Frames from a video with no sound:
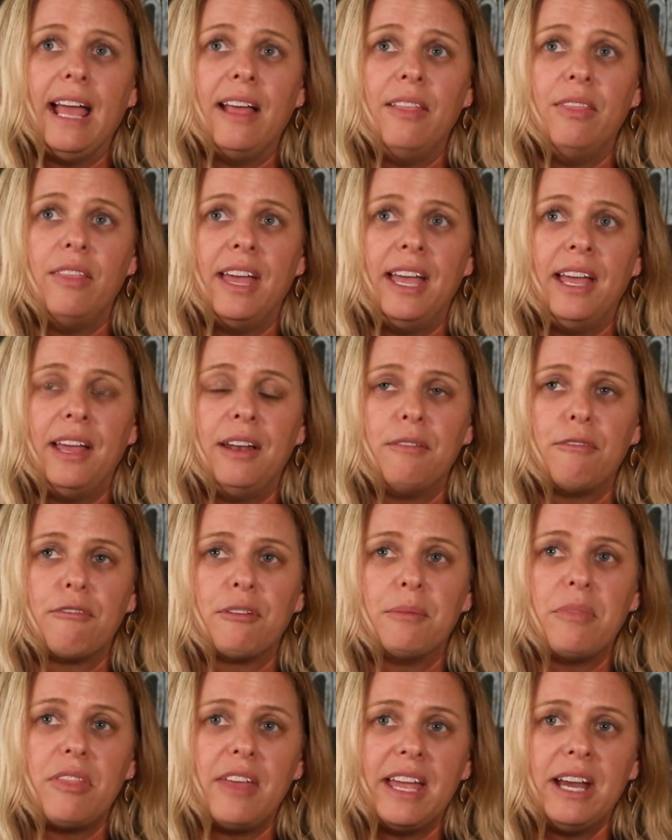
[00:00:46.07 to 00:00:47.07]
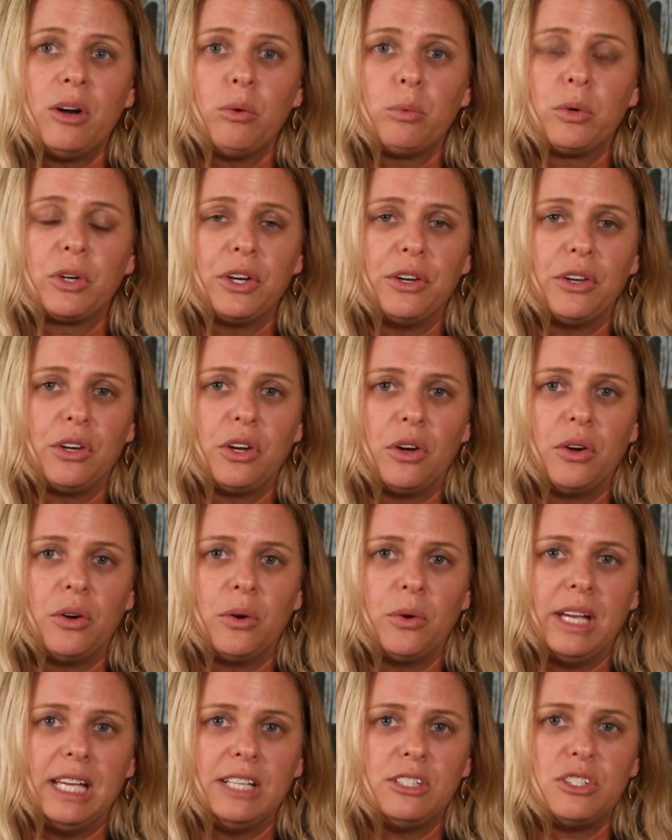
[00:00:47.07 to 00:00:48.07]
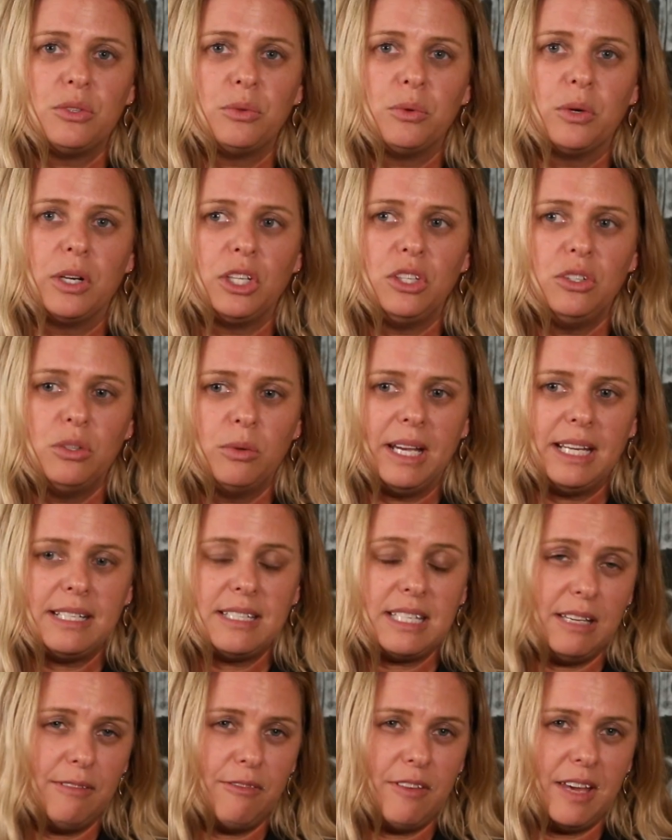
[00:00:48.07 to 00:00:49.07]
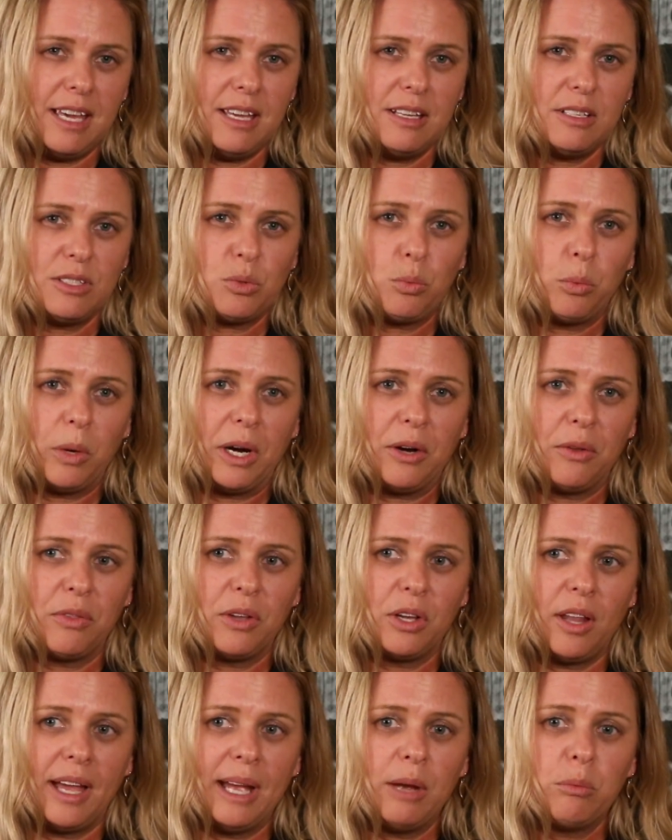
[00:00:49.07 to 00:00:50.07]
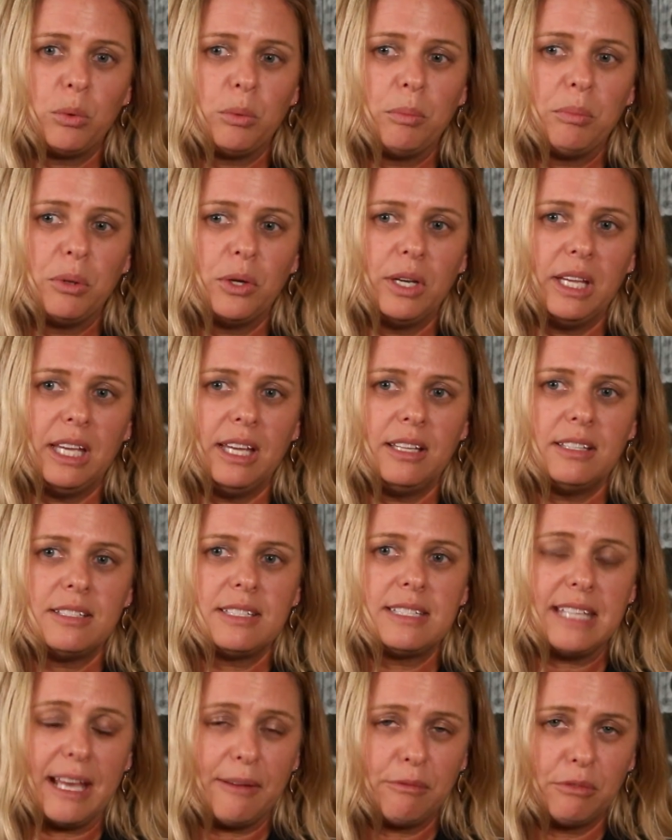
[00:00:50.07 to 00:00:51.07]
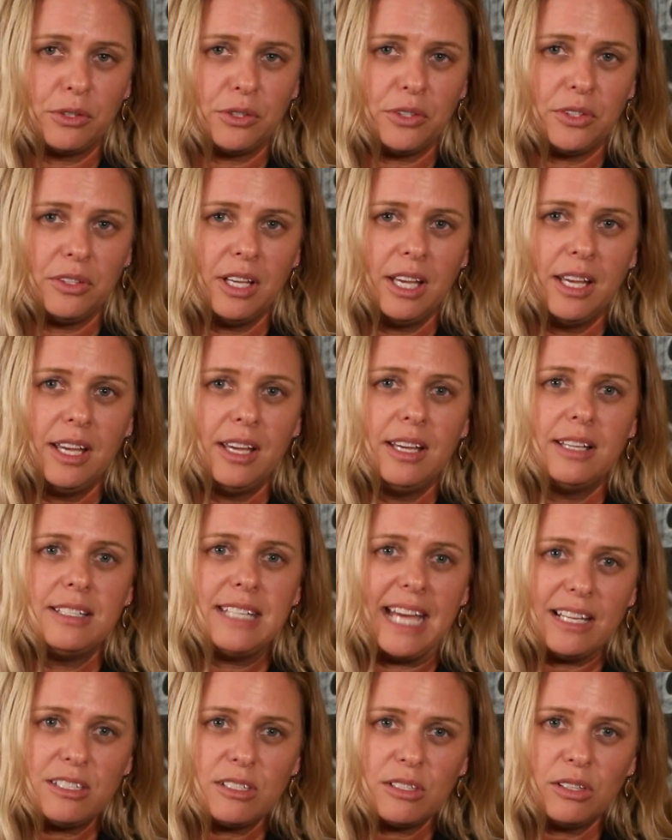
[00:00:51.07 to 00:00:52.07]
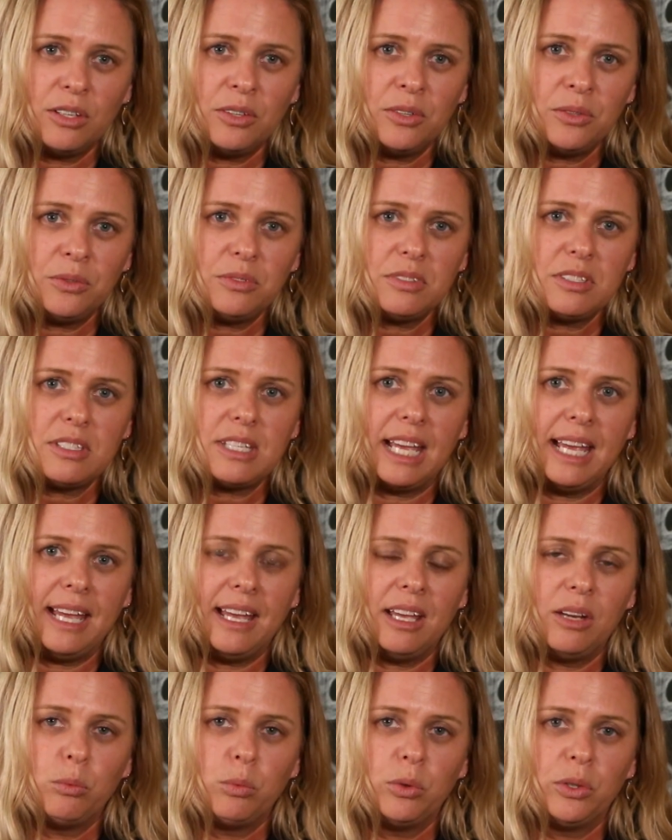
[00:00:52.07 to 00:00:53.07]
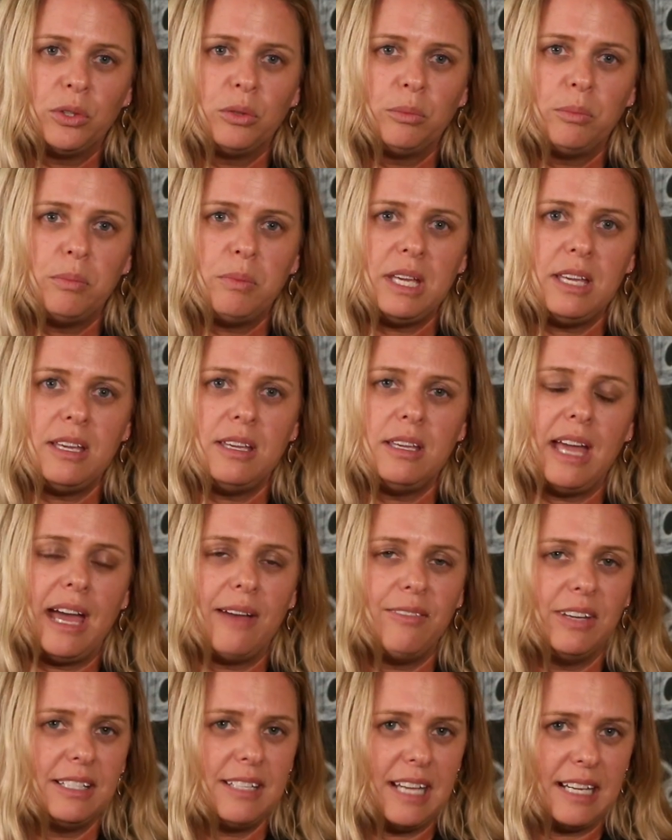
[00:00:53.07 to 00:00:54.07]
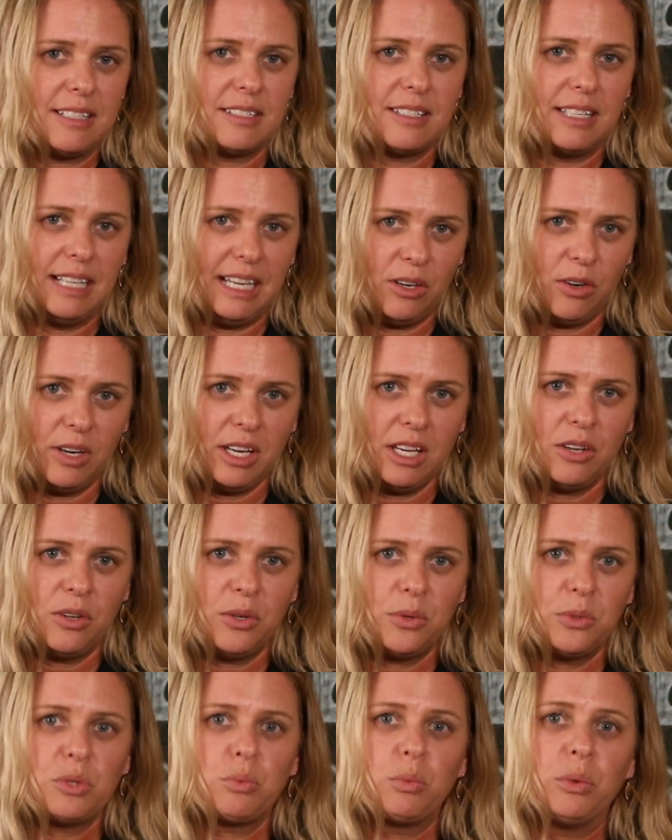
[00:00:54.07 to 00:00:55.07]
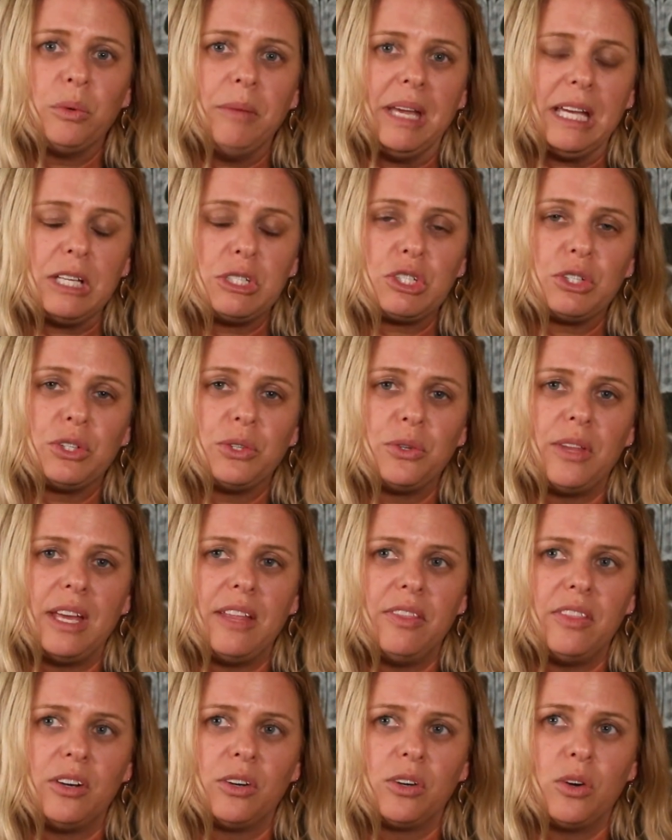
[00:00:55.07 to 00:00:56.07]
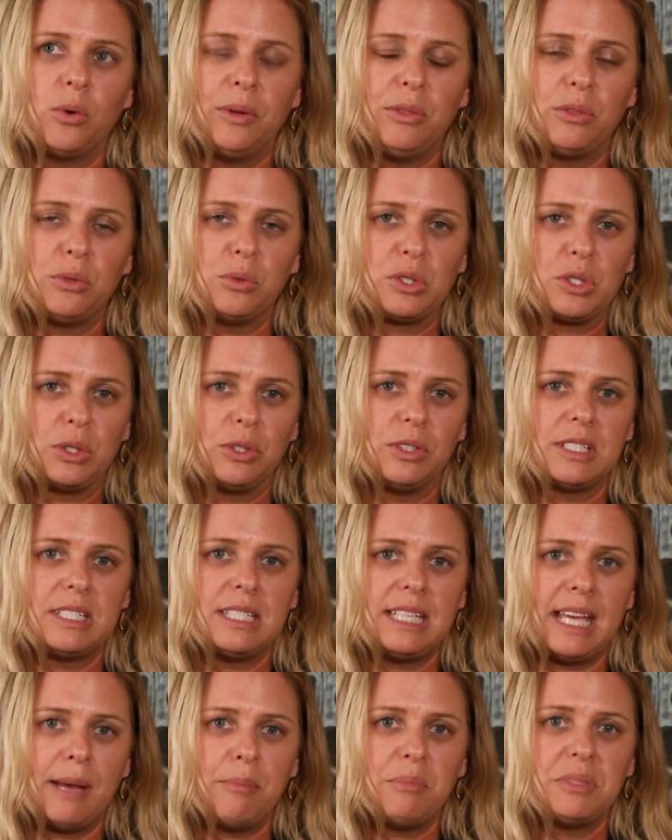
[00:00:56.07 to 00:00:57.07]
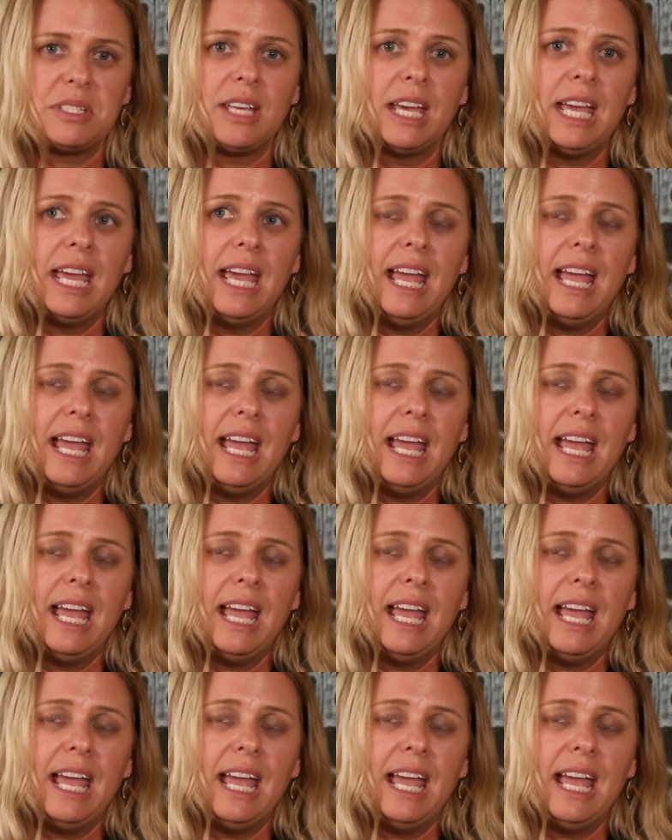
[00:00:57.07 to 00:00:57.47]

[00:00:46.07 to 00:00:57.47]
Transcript: And then from there, we're going to go into a UAT phase where the client will put in several test loans and we'll be having test scenarios. We'll make sure that they're going through certain steps.